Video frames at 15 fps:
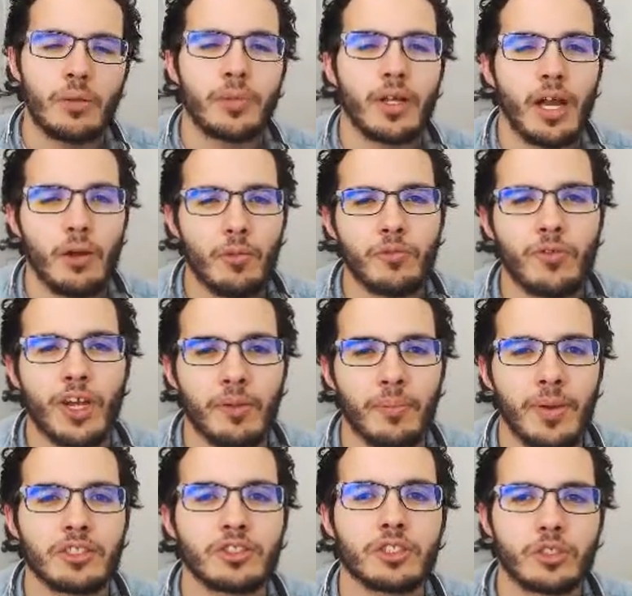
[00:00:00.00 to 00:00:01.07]
but I would
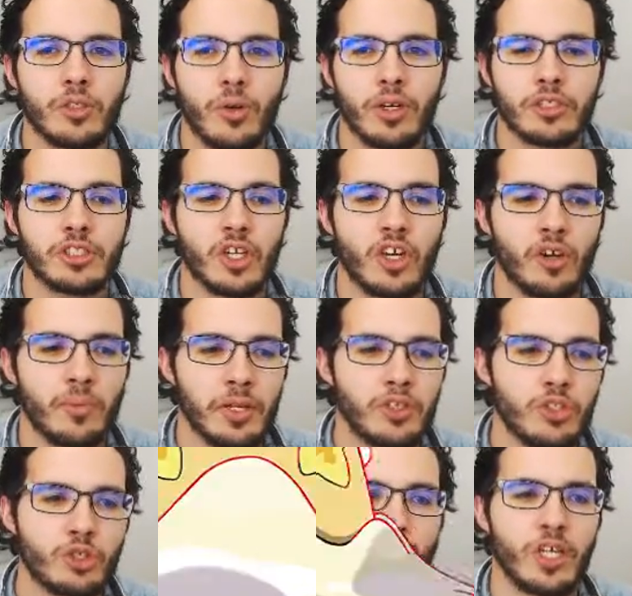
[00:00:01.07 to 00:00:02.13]
recommend just going to Cerebi and
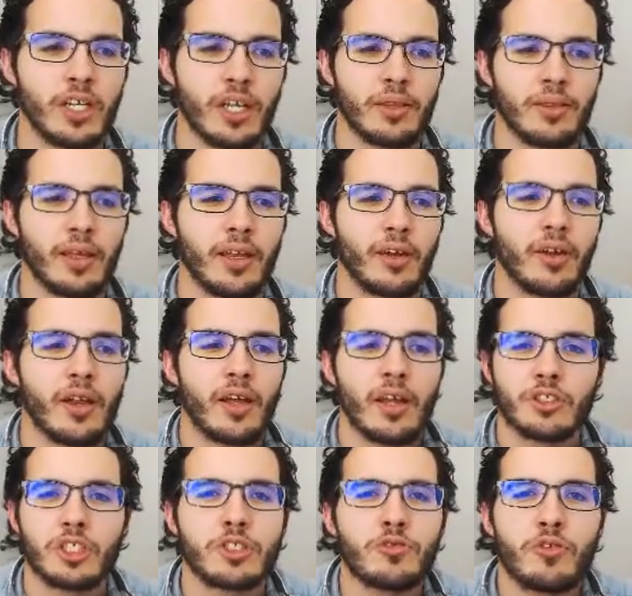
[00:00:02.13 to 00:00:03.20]
just reading it there,
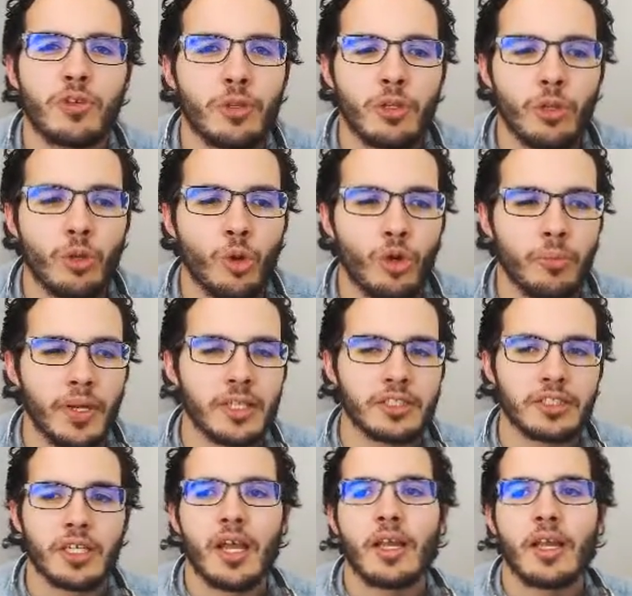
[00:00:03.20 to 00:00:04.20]
just for the lore bits.